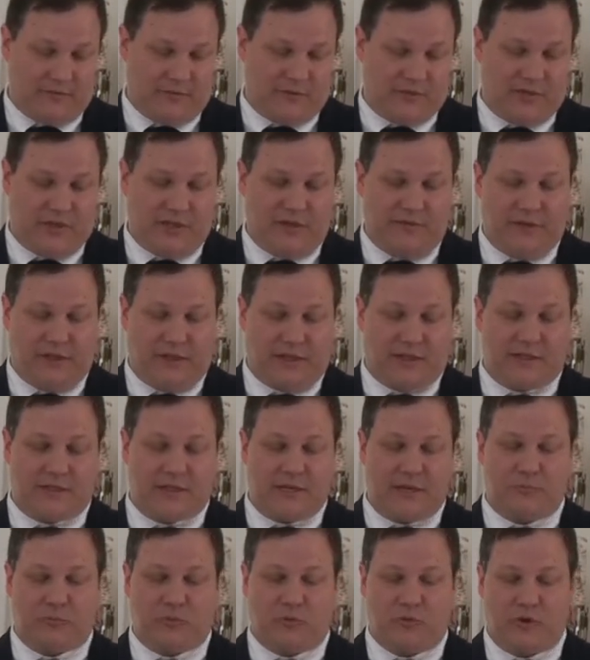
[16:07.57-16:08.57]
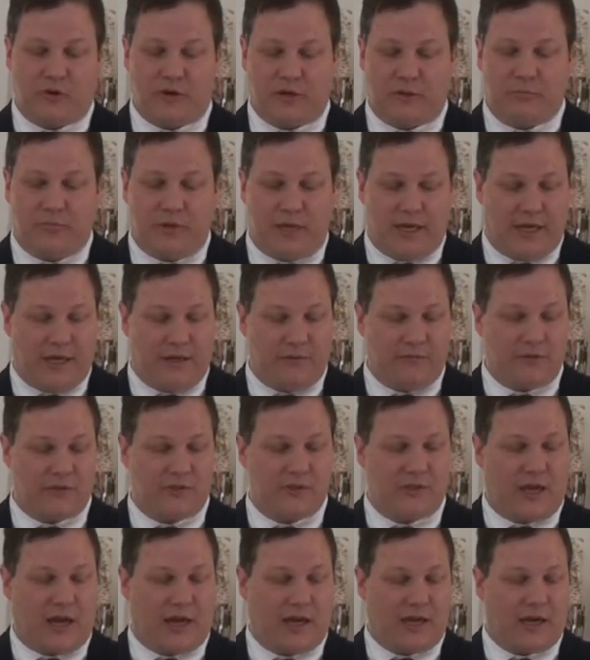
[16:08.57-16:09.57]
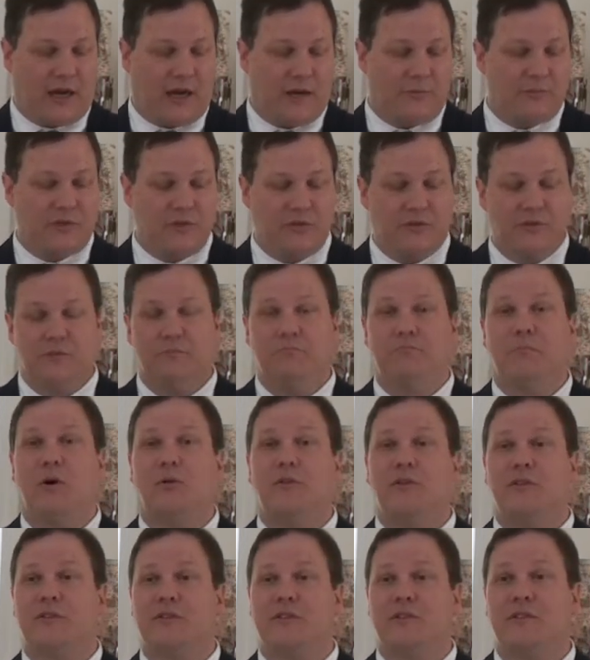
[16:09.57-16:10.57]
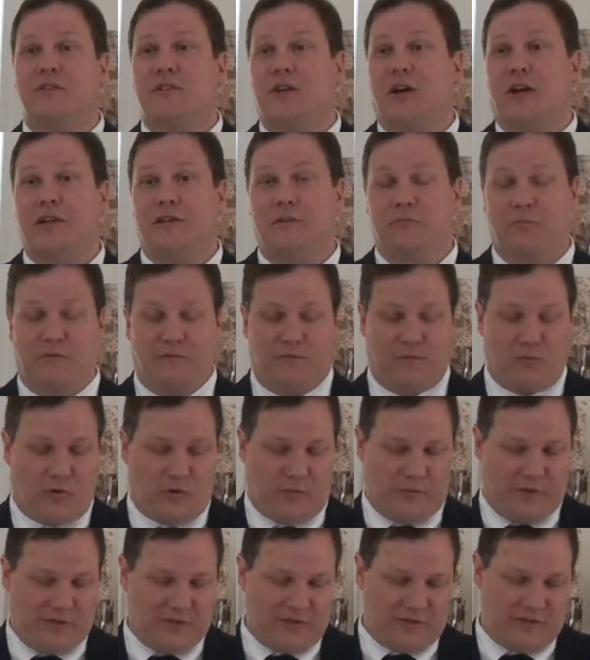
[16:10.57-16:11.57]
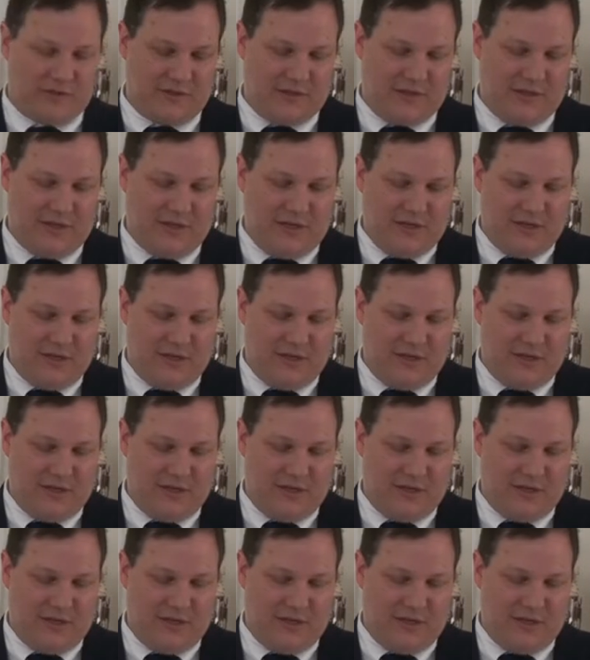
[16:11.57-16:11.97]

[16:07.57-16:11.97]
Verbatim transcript: receiving exemplary pay with stock options and bonuses tied to performance.